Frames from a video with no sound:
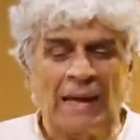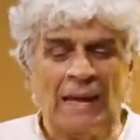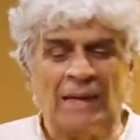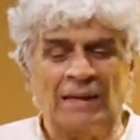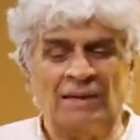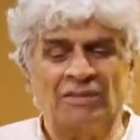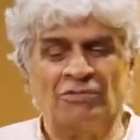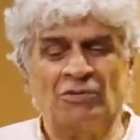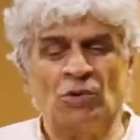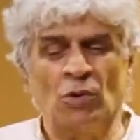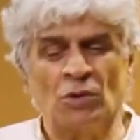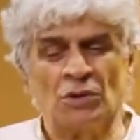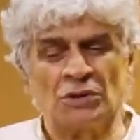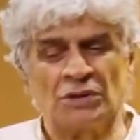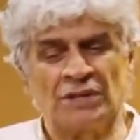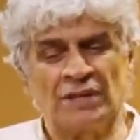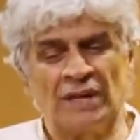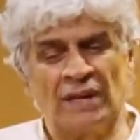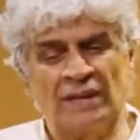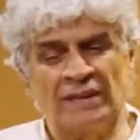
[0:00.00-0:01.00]
And of
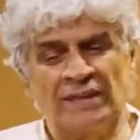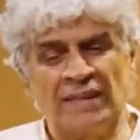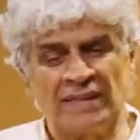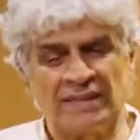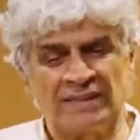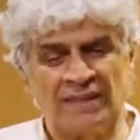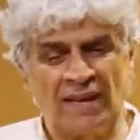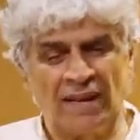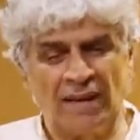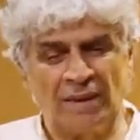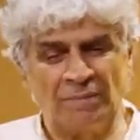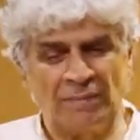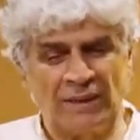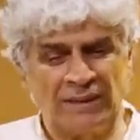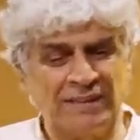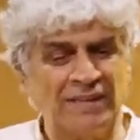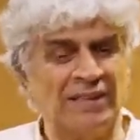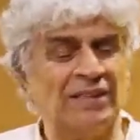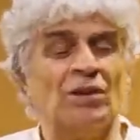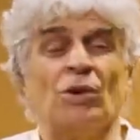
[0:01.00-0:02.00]
course, at that time, I
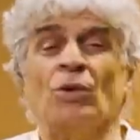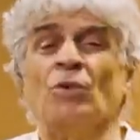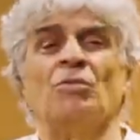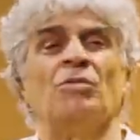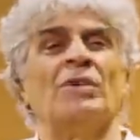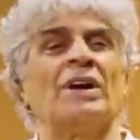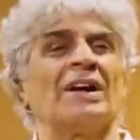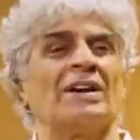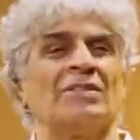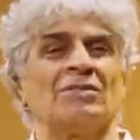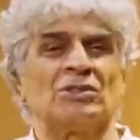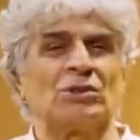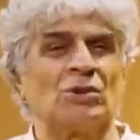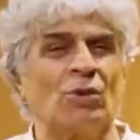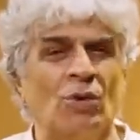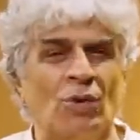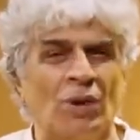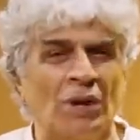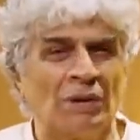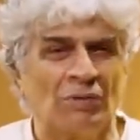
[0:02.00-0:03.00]
didn't know where I was
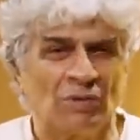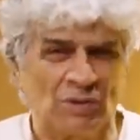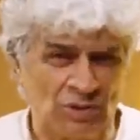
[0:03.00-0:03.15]
going,